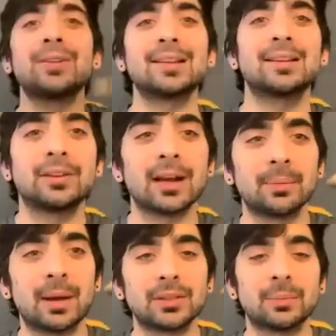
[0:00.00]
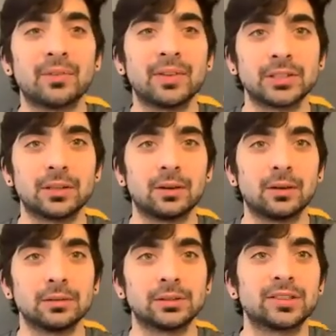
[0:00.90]
asking you to talk about the provisional,
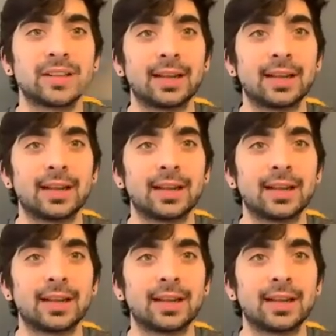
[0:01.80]
just like